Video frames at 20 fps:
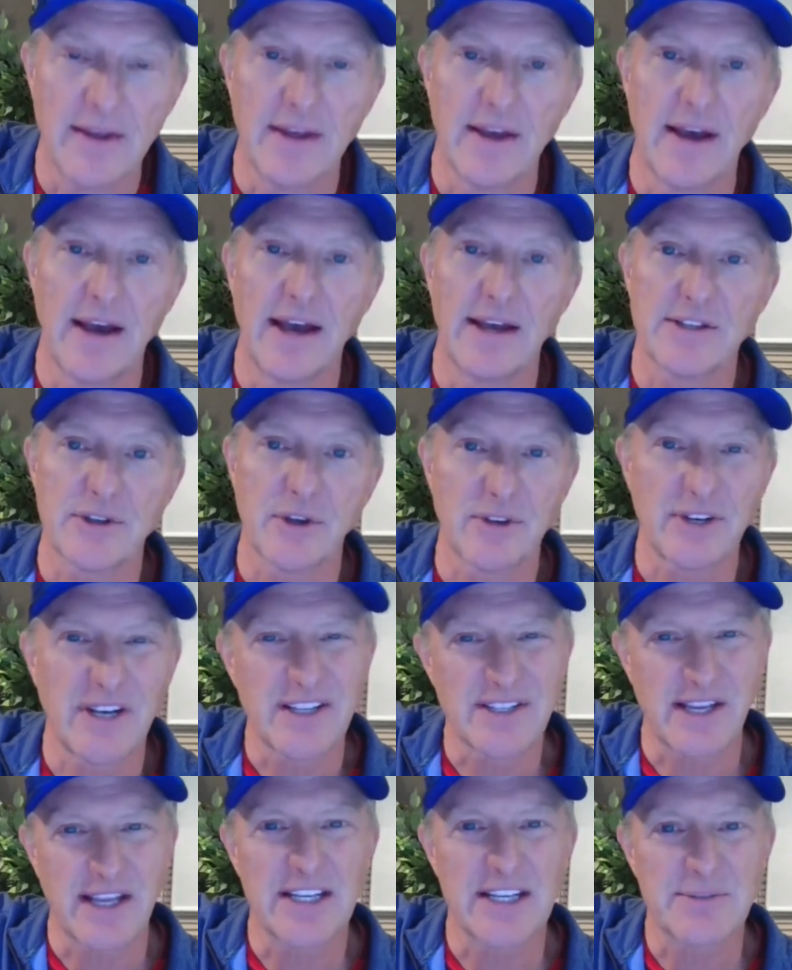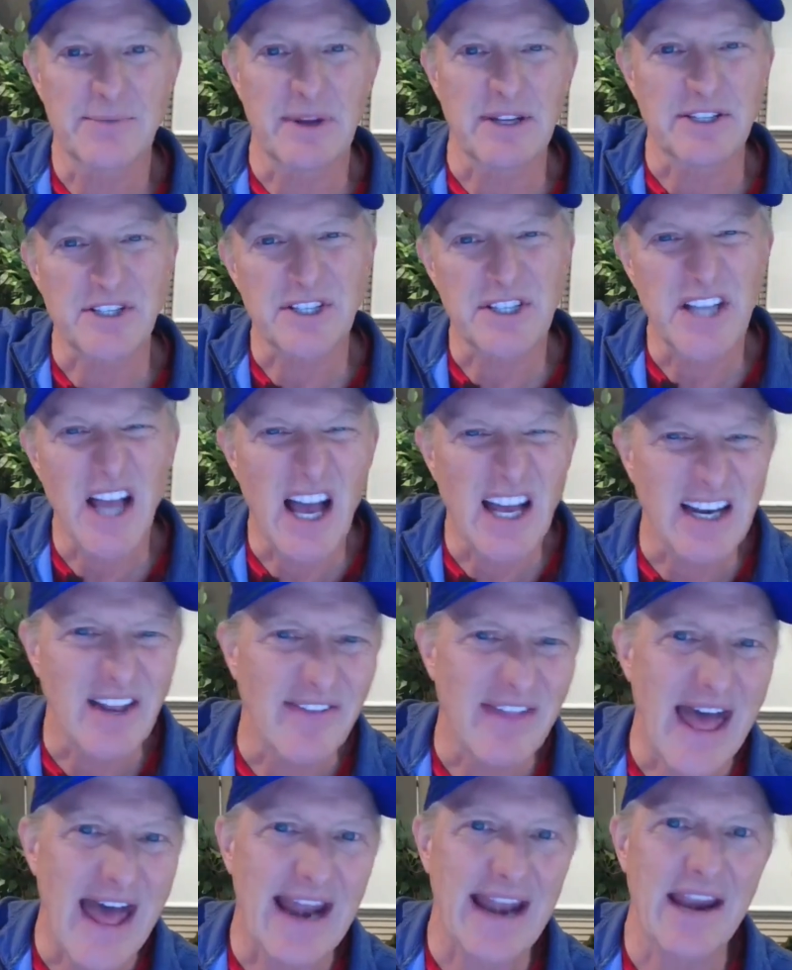uh, so it doesn't get as much sun
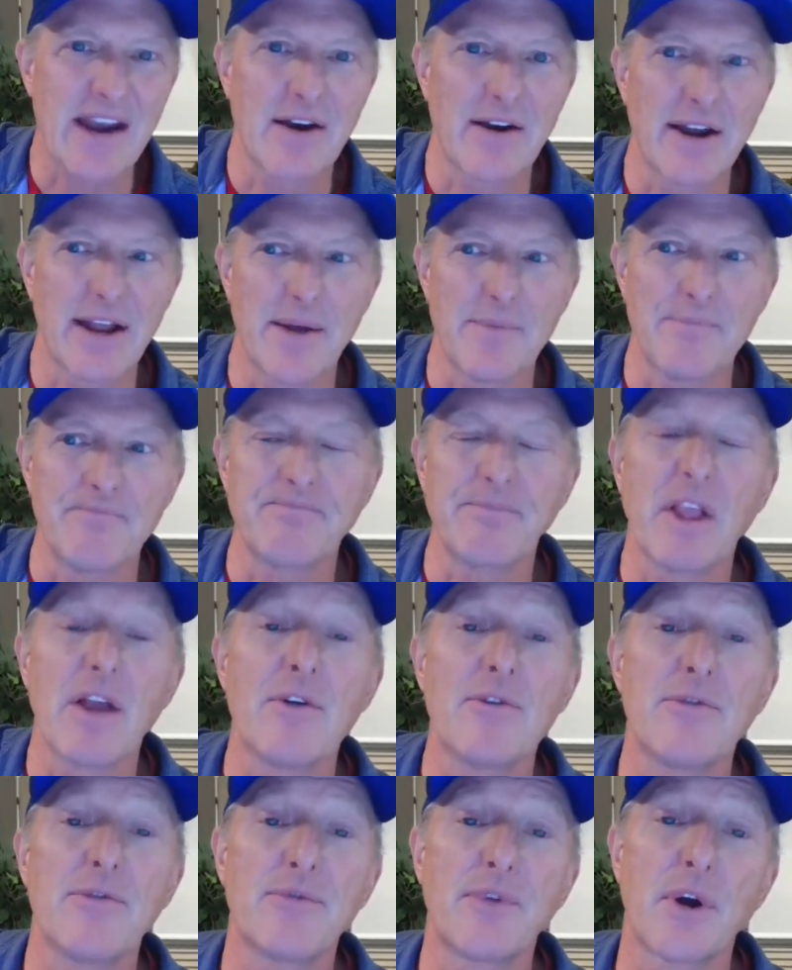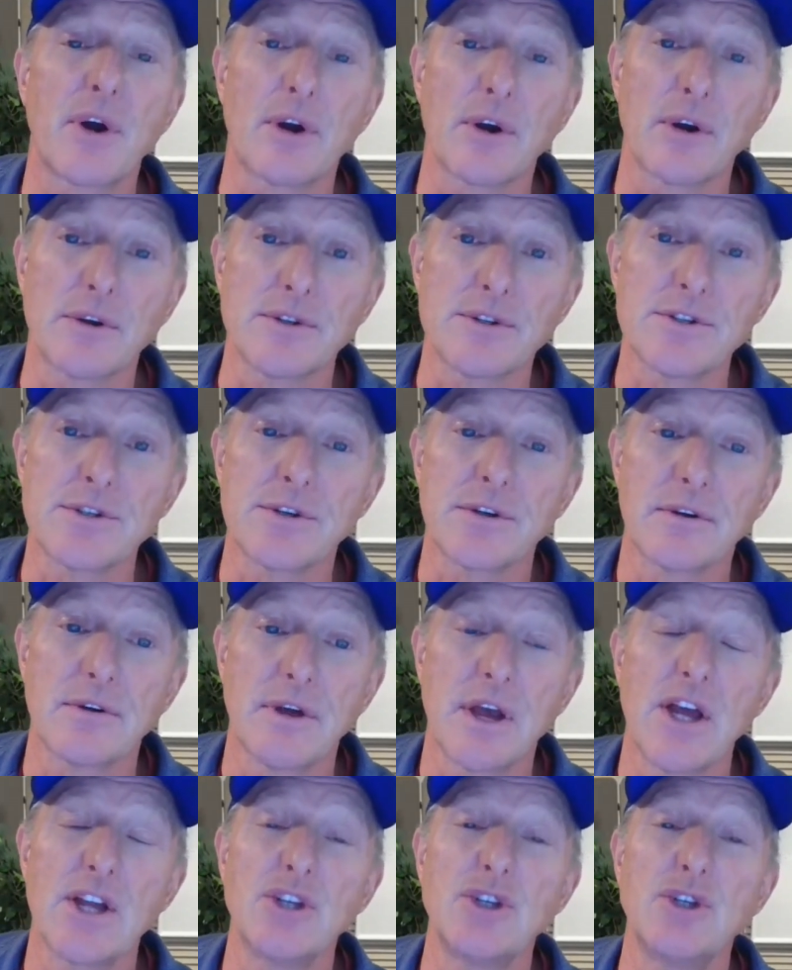in that area. Ferns
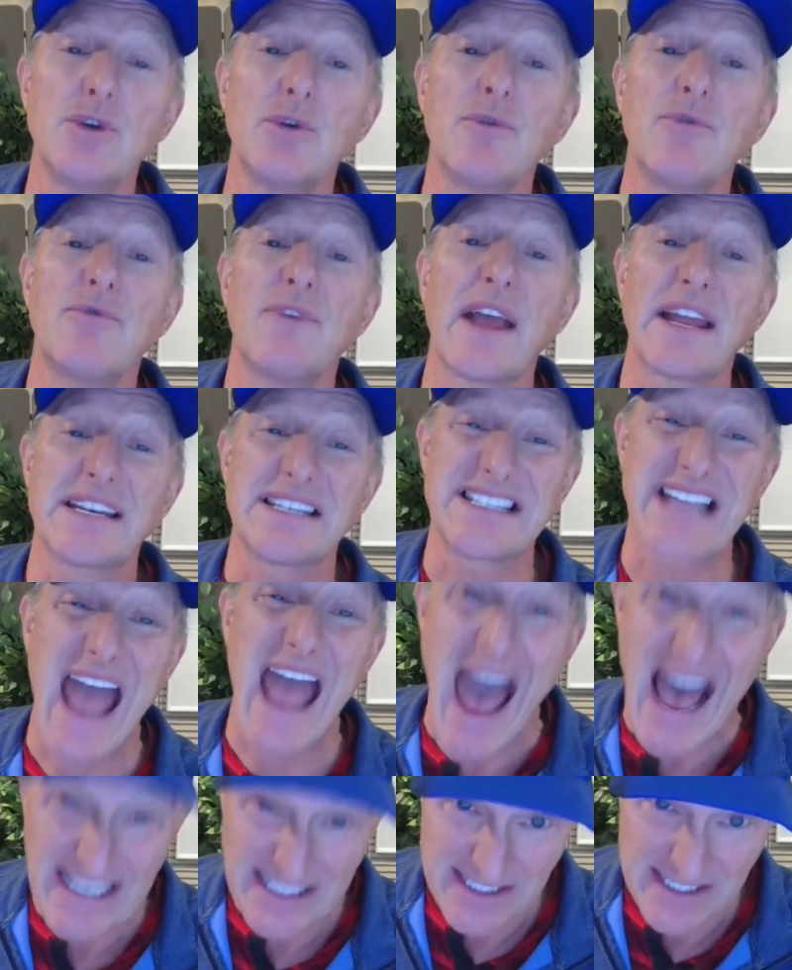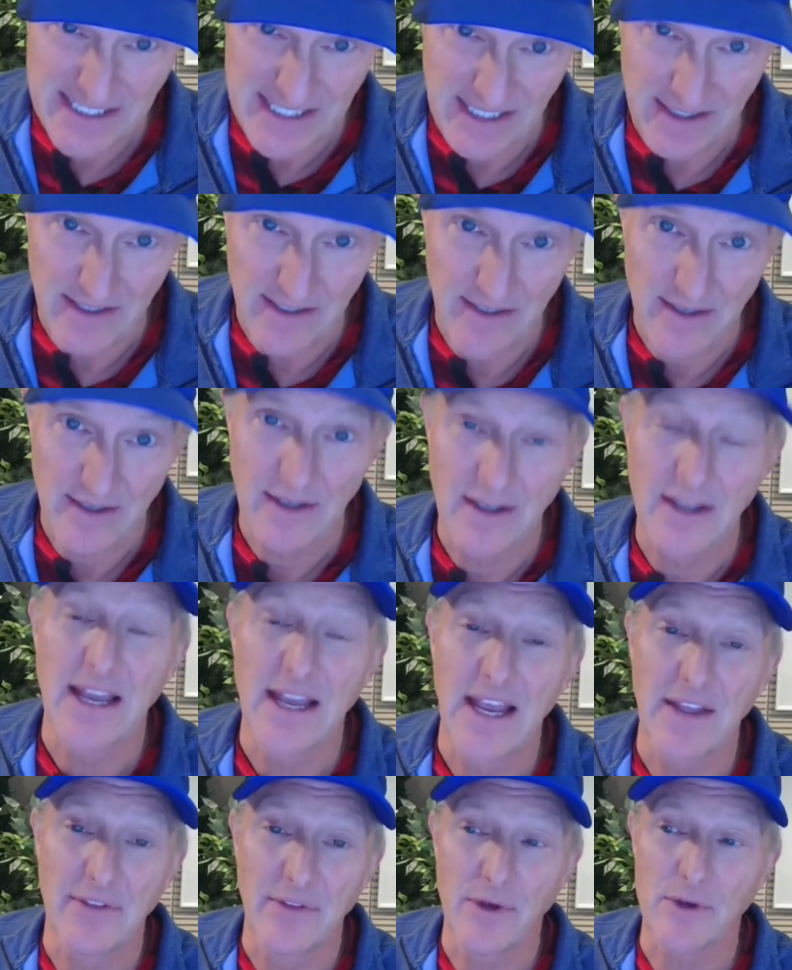do fantastic
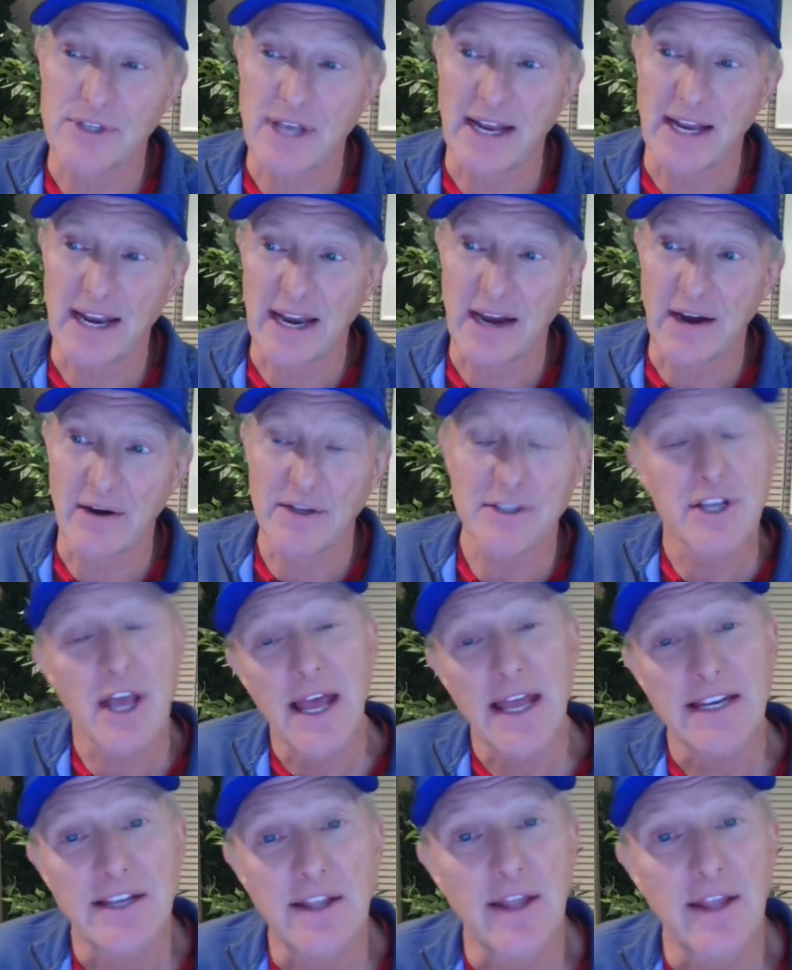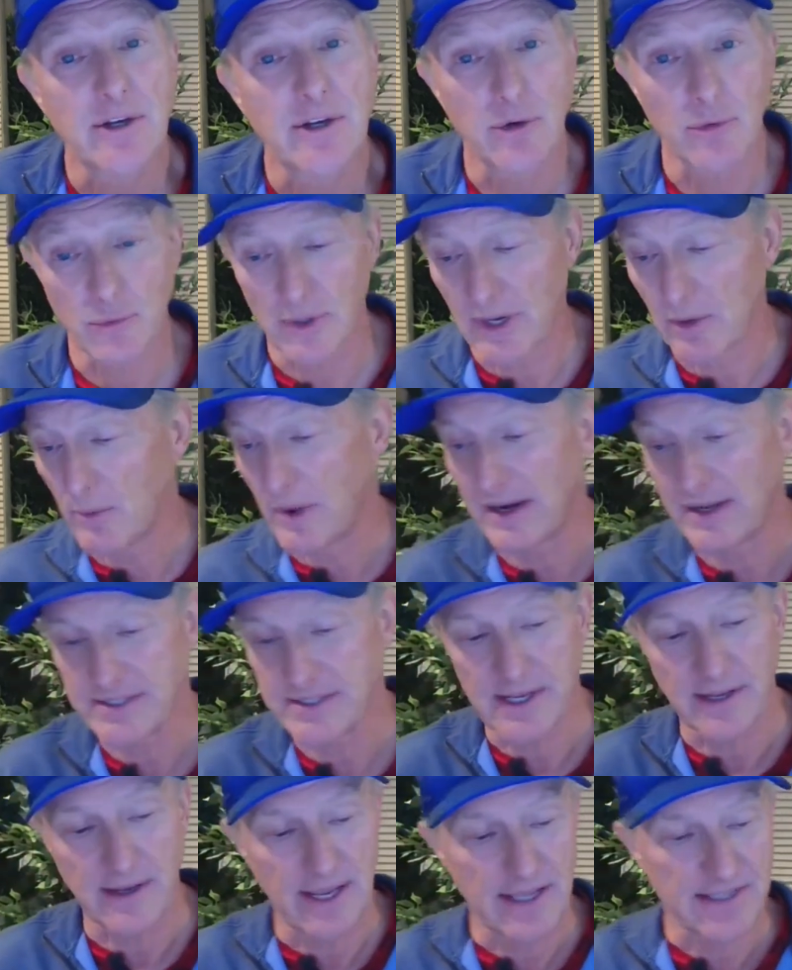in those kind of areas. They do really well
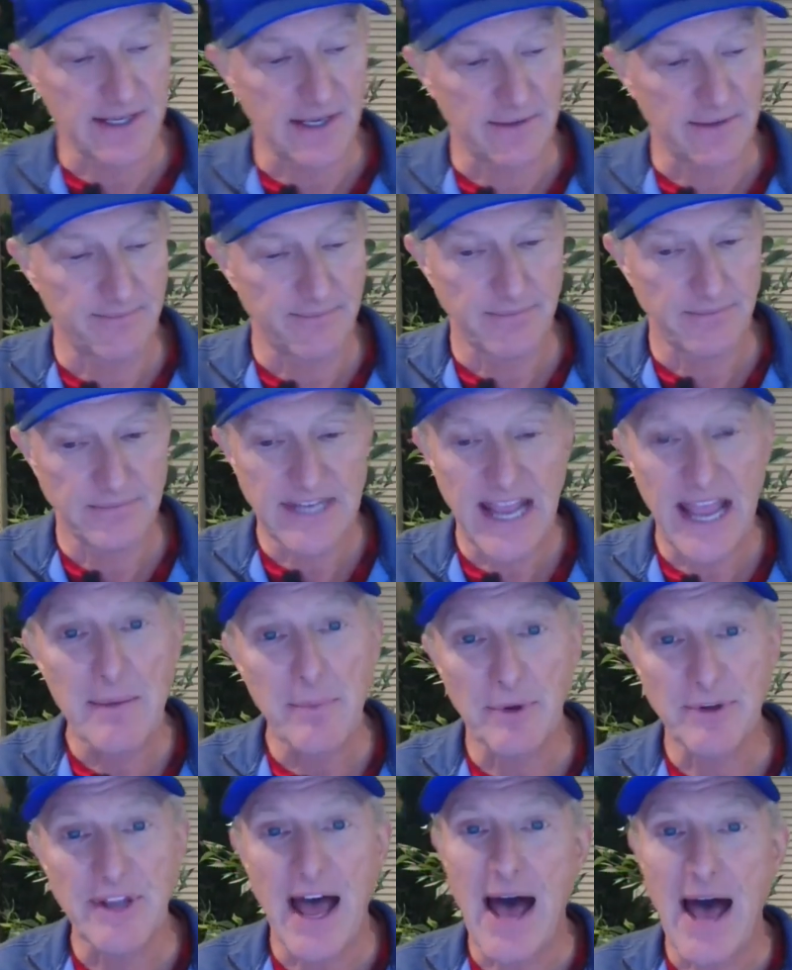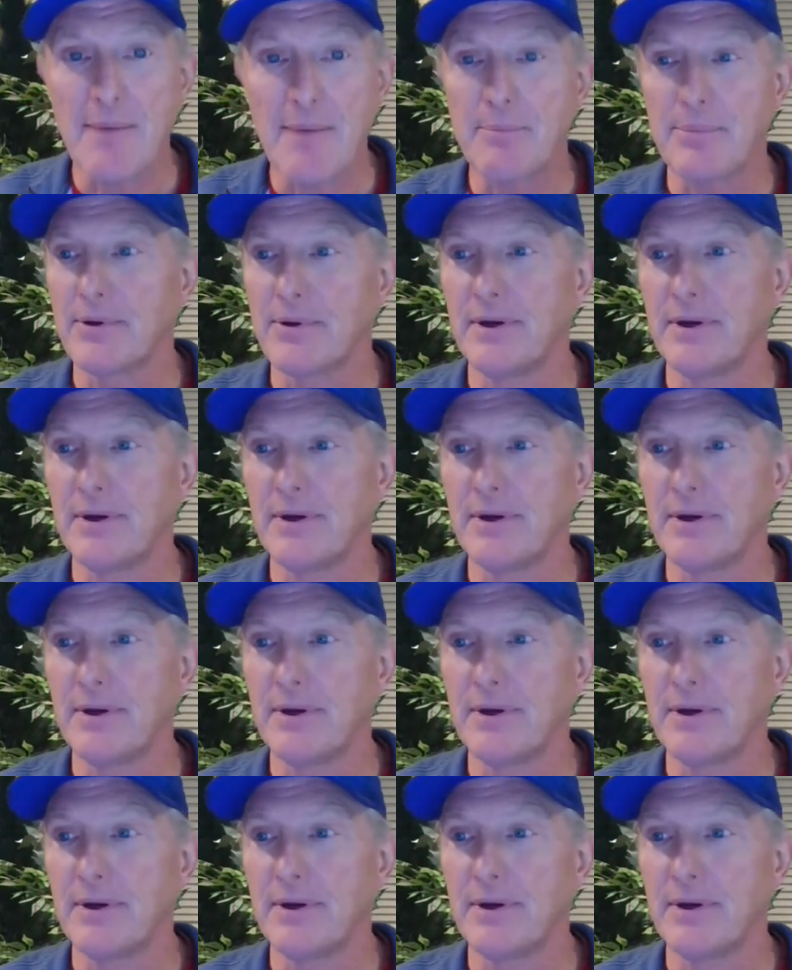as a as a tabletop